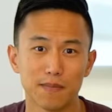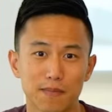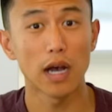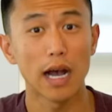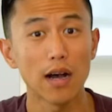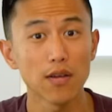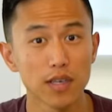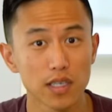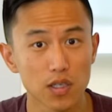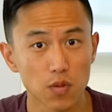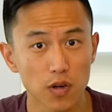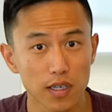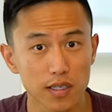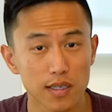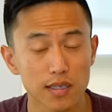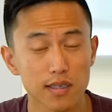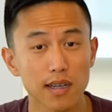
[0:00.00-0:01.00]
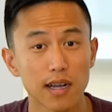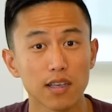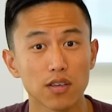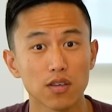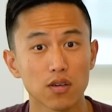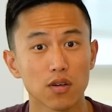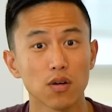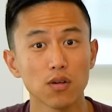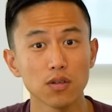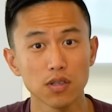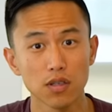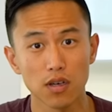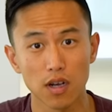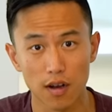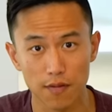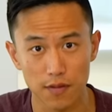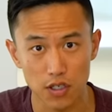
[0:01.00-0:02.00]
How this works is that you go to the
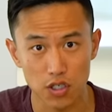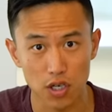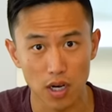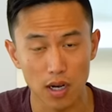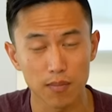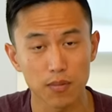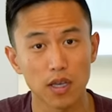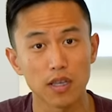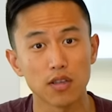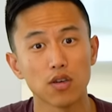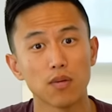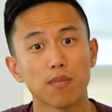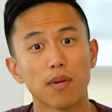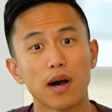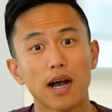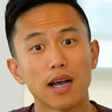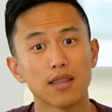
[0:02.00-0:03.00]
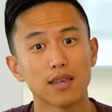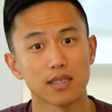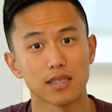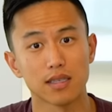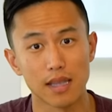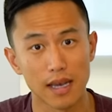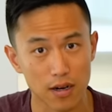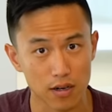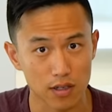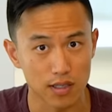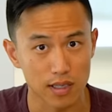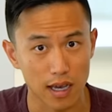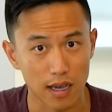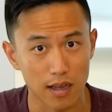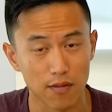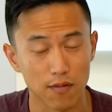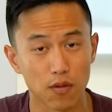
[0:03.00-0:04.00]
coffee shop and you buy this letter
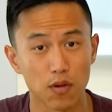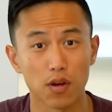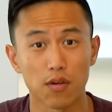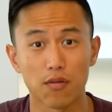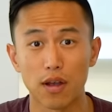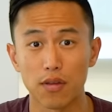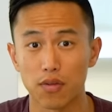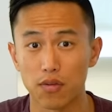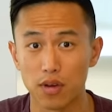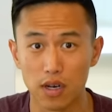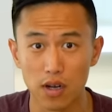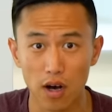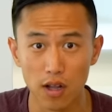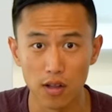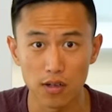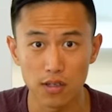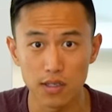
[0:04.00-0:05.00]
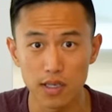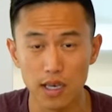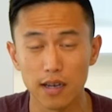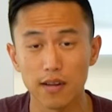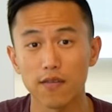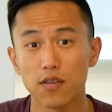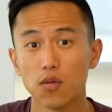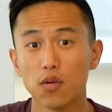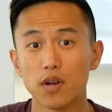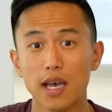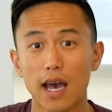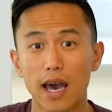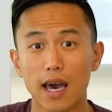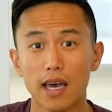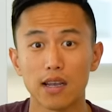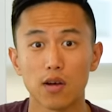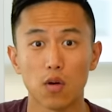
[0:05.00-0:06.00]
set for around $3. And if you want to
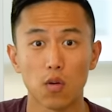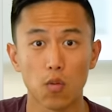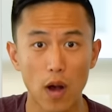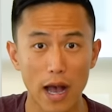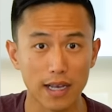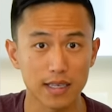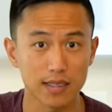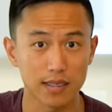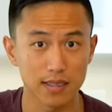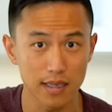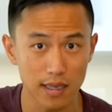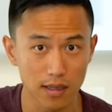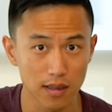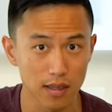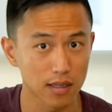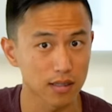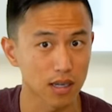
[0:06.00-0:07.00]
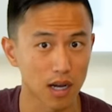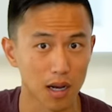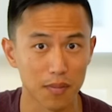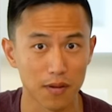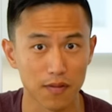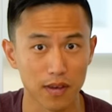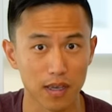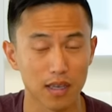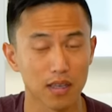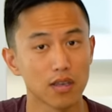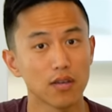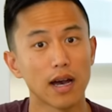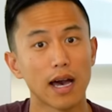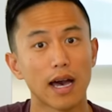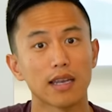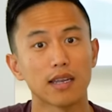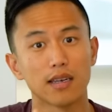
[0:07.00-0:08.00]
add a wax seal on top of it, you
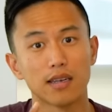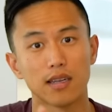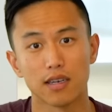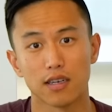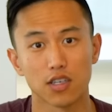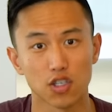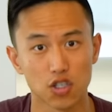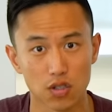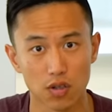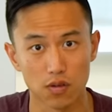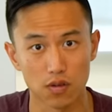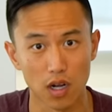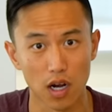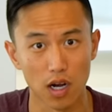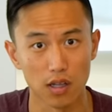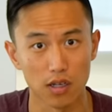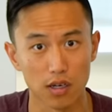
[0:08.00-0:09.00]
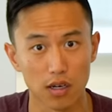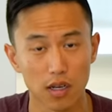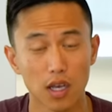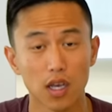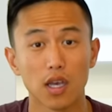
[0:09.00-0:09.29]
add an additional dollar.